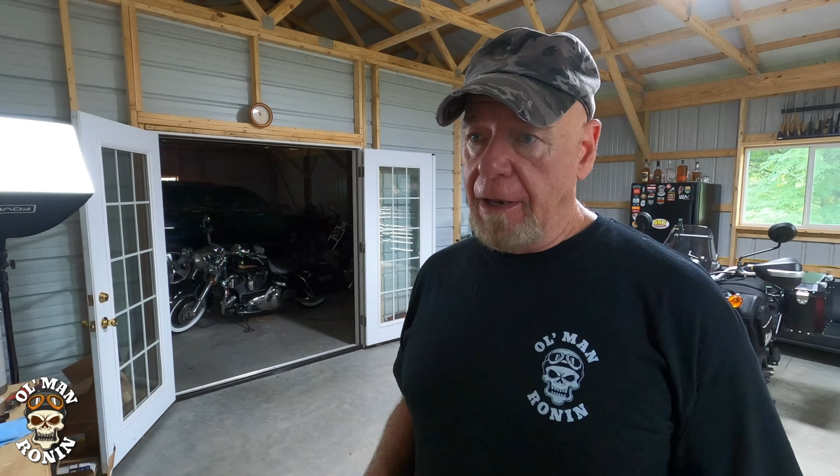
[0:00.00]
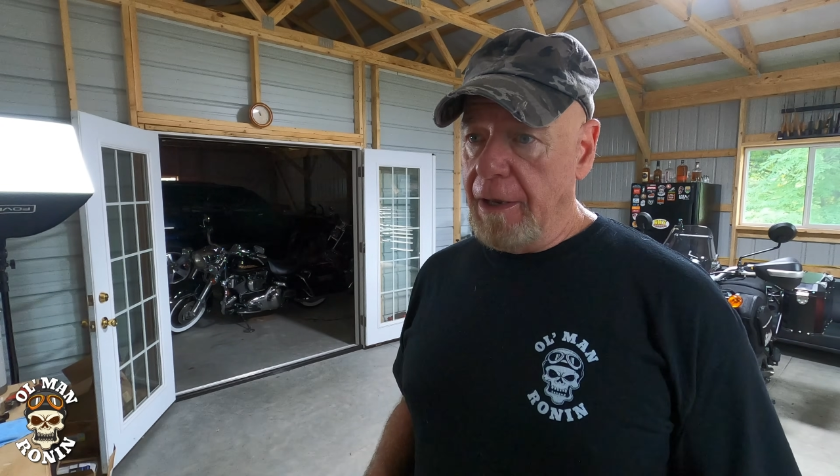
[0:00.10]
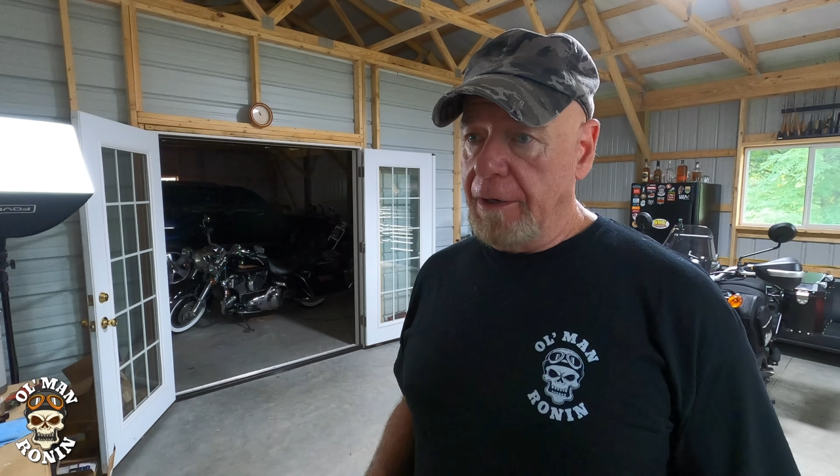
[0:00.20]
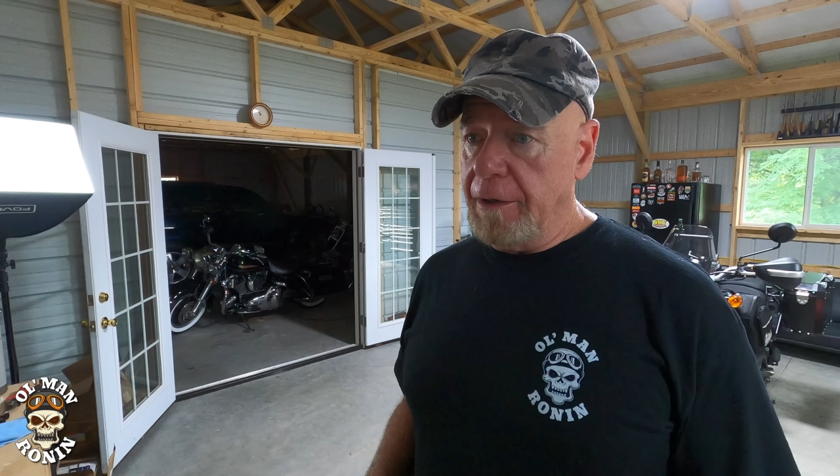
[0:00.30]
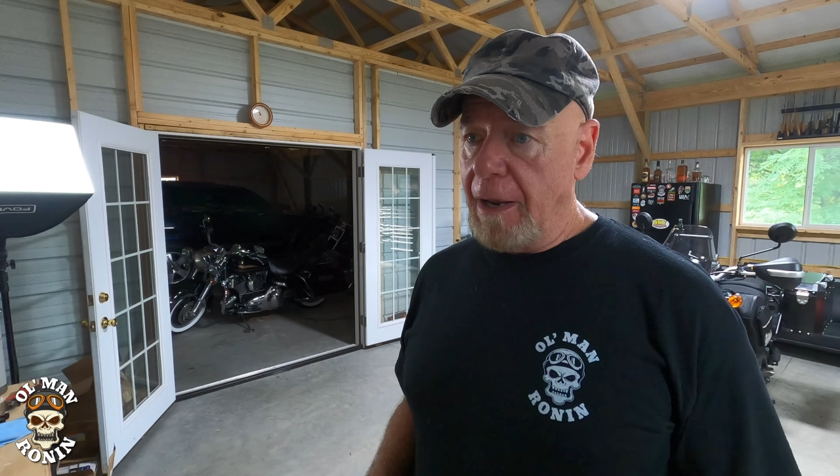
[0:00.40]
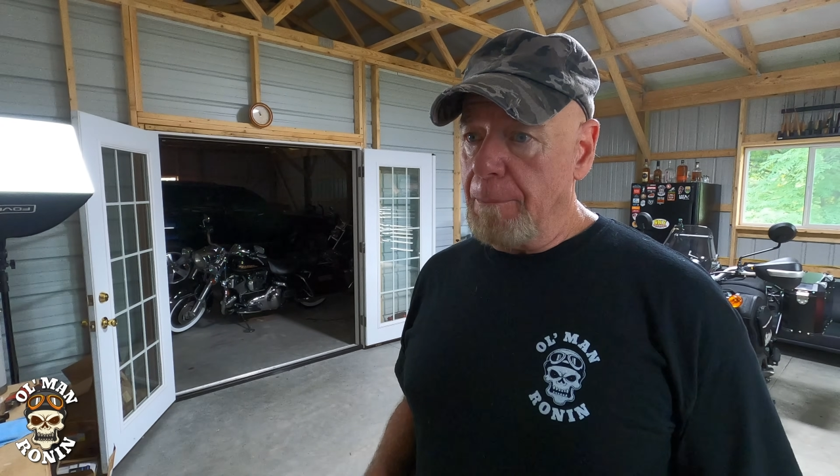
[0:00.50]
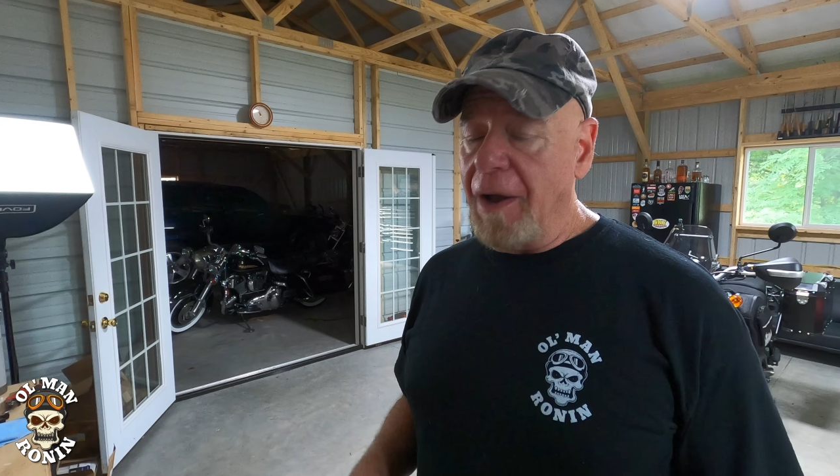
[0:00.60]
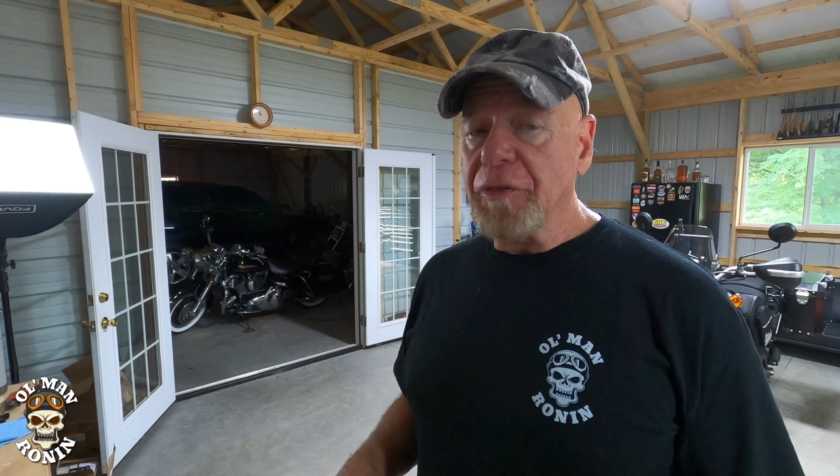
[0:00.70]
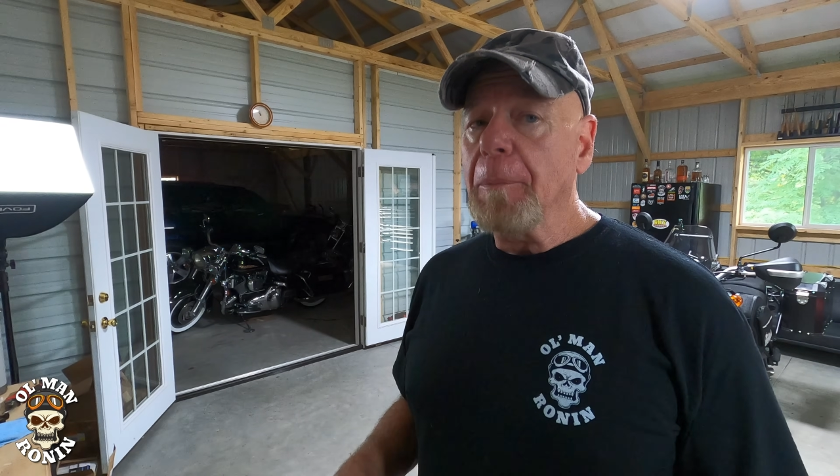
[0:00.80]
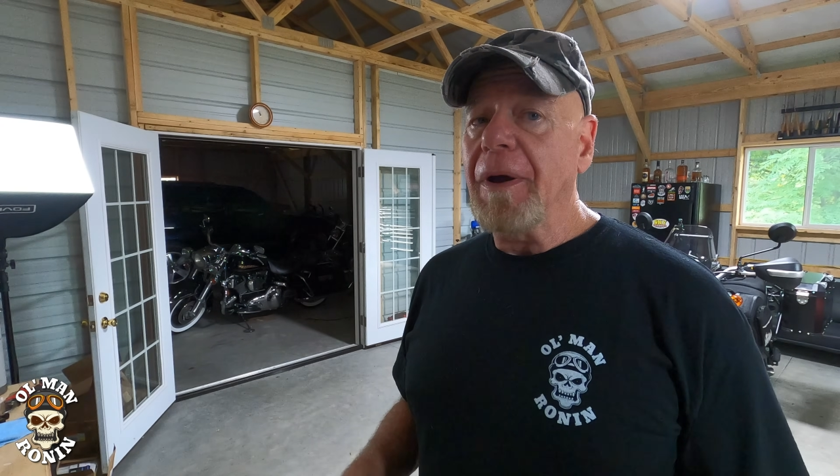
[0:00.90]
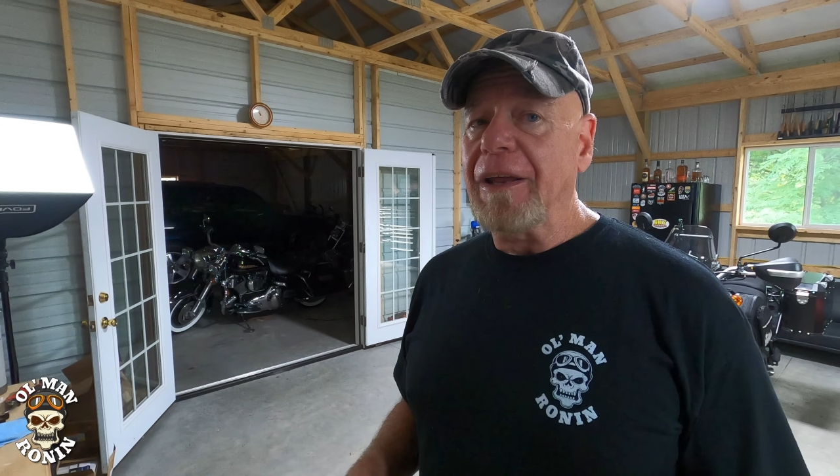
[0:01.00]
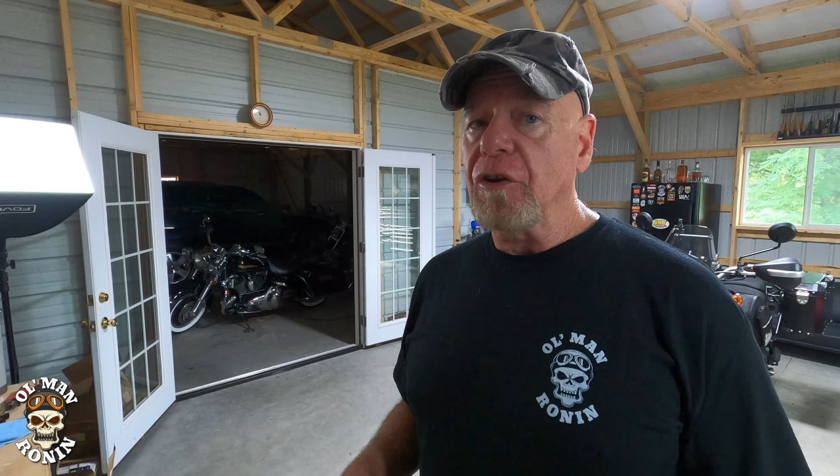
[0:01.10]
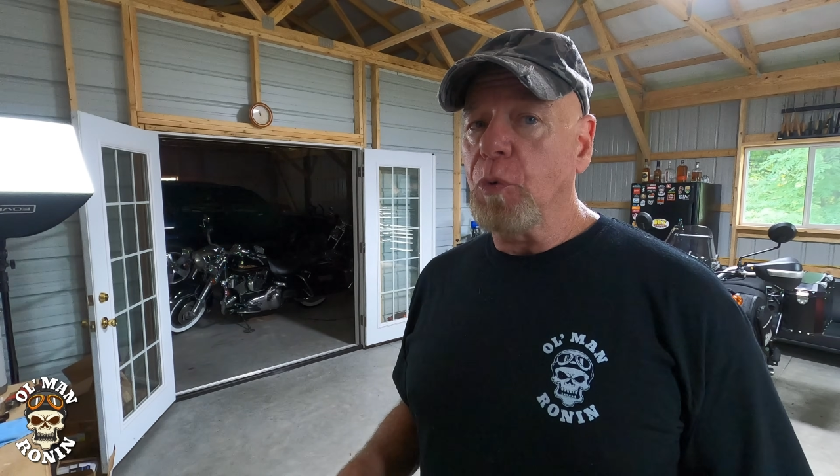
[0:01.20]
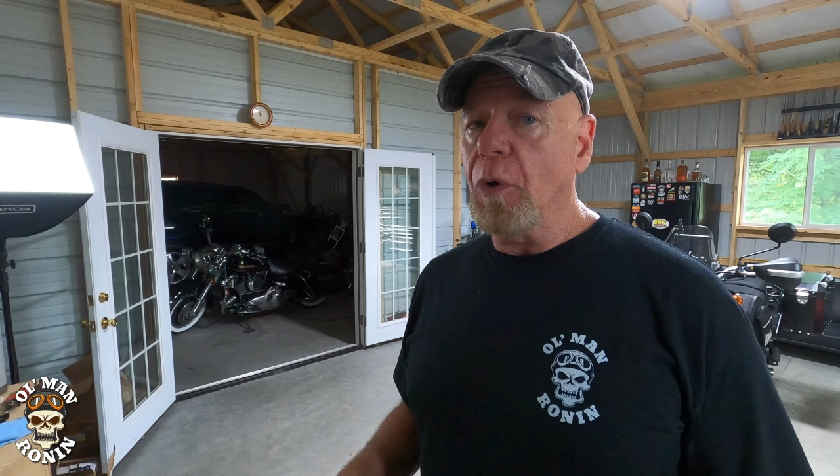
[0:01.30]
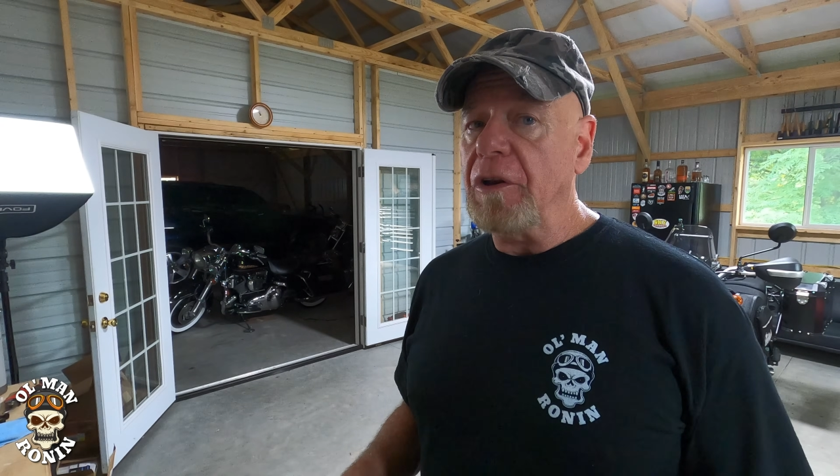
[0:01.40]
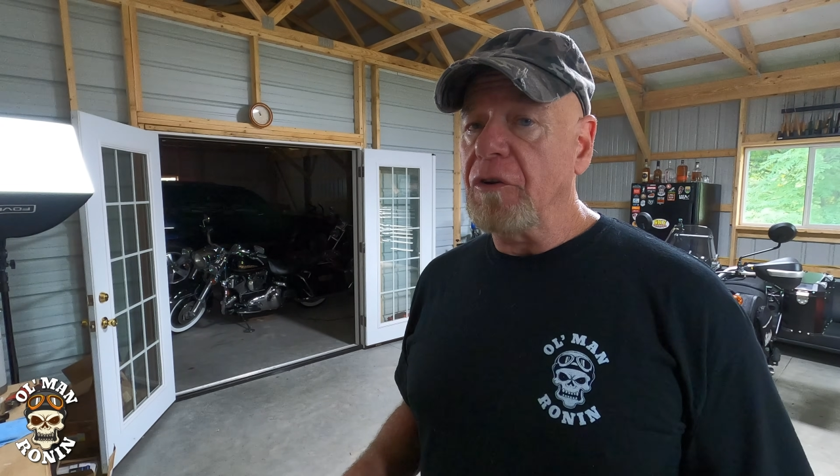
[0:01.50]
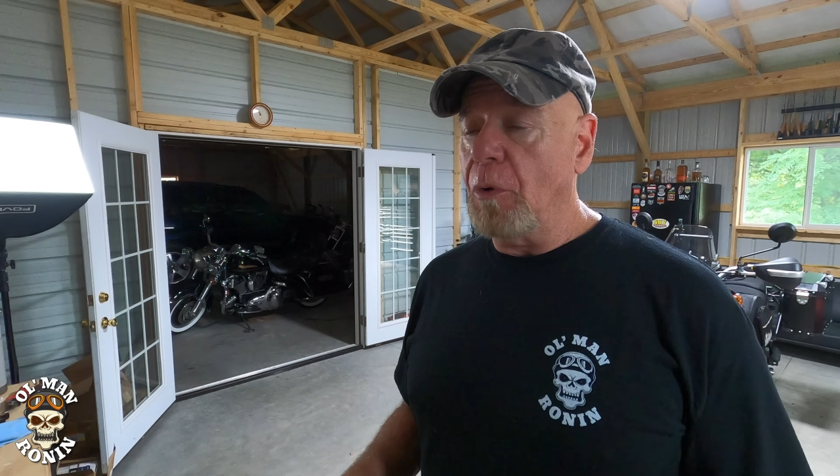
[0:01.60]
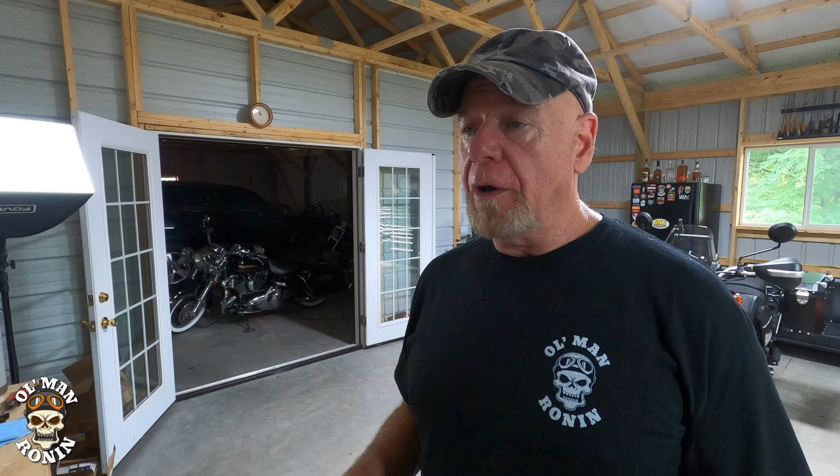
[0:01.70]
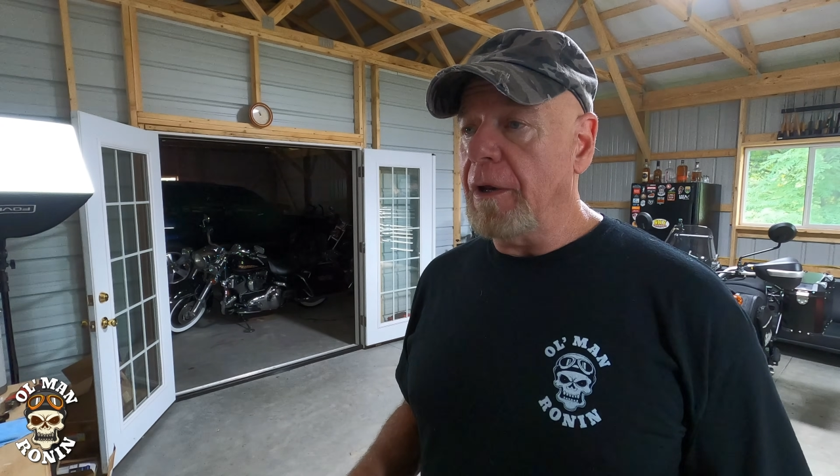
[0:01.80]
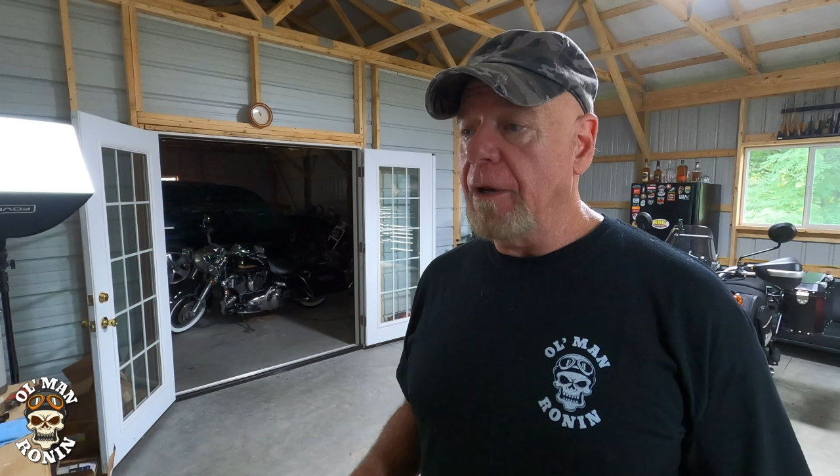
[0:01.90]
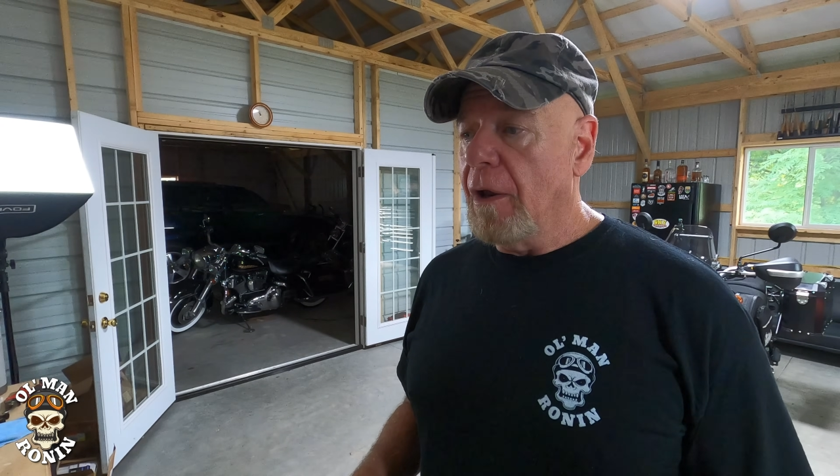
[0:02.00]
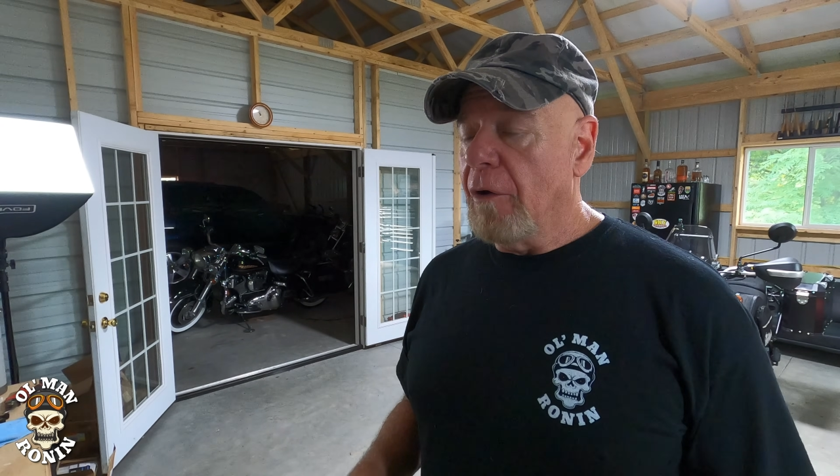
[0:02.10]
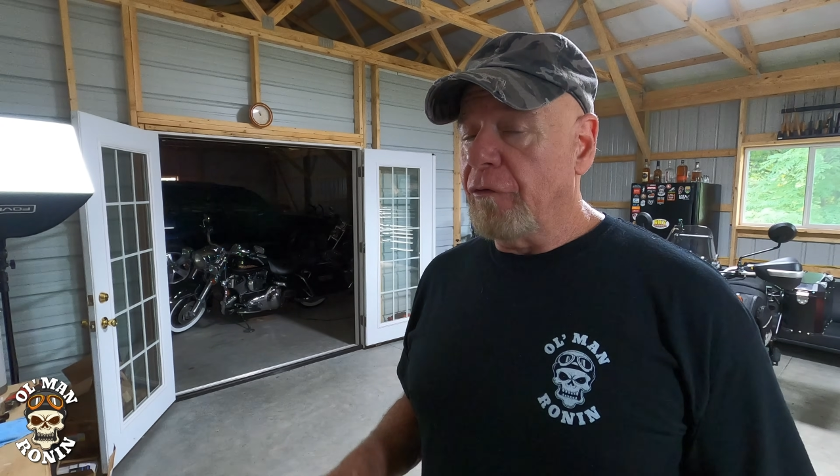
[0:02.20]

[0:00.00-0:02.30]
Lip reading: and I bought the bike in 2020